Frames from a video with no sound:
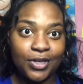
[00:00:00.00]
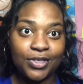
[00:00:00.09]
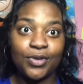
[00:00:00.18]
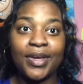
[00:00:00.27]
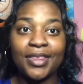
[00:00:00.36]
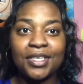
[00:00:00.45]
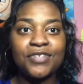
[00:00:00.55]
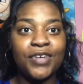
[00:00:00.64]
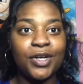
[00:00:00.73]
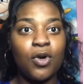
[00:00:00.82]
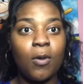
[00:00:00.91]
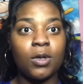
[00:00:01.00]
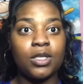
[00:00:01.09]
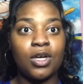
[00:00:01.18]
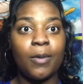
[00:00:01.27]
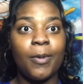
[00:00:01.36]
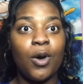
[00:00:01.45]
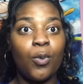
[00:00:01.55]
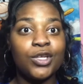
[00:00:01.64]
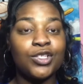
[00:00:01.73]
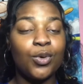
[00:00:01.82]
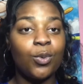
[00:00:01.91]
So in this video I'm going to talk about
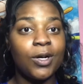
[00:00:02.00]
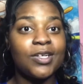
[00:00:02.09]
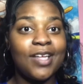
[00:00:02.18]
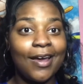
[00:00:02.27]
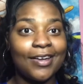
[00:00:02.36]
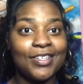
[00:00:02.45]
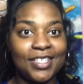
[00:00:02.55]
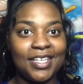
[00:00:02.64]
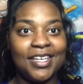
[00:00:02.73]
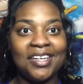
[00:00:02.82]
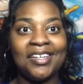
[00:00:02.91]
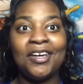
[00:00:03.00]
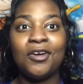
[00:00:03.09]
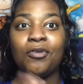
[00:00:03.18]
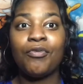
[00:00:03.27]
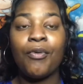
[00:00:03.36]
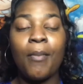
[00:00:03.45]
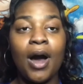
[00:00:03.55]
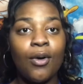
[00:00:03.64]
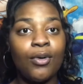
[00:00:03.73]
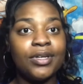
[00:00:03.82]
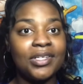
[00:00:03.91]
what's the worst I done seen with my
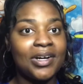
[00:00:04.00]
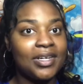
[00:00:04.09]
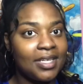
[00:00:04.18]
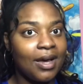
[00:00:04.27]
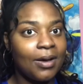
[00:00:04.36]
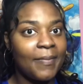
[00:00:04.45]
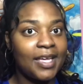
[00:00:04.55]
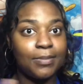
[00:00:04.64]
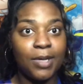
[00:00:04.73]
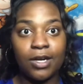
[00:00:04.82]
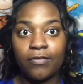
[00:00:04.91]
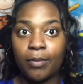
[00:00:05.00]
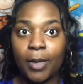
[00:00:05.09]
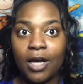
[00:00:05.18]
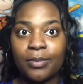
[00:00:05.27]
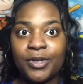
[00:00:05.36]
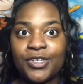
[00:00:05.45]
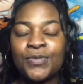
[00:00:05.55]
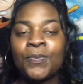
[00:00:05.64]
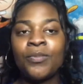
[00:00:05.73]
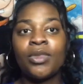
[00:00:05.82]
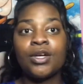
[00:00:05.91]
whole entire time as being a phlebotomist.
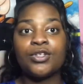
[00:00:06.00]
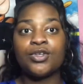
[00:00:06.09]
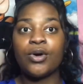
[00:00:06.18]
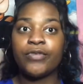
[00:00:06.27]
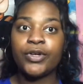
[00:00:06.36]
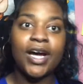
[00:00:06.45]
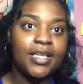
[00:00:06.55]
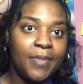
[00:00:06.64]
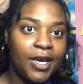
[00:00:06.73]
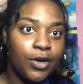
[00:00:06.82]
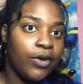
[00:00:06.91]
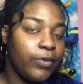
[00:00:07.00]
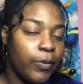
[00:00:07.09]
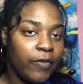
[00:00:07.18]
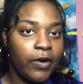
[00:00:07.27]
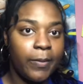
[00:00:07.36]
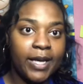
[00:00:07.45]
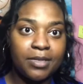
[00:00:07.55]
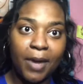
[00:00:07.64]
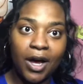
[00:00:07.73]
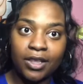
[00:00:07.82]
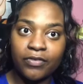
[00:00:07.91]
So if you guys may know, if you refer back to
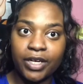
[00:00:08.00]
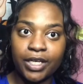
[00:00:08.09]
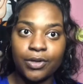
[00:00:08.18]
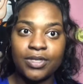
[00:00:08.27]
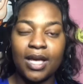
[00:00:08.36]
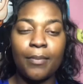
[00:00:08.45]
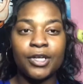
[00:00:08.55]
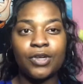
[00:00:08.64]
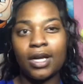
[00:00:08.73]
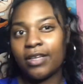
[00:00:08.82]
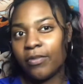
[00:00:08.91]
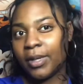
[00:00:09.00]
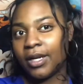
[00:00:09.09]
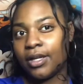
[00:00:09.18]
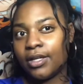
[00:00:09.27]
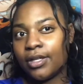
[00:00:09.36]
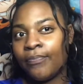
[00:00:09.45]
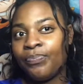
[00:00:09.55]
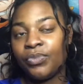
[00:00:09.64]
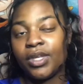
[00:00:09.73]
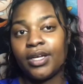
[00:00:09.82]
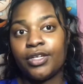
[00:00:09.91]
my other videos, I'll make sure I leave them in the
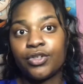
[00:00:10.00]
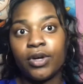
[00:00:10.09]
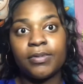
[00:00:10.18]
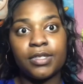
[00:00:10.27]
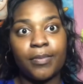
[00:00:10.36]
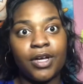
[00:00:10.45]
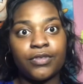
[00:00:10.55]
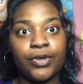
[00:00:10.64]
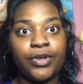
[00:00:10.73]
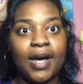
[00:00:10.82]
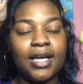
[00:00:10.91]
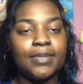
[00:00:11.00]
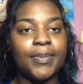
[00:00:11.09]
description box for you guys.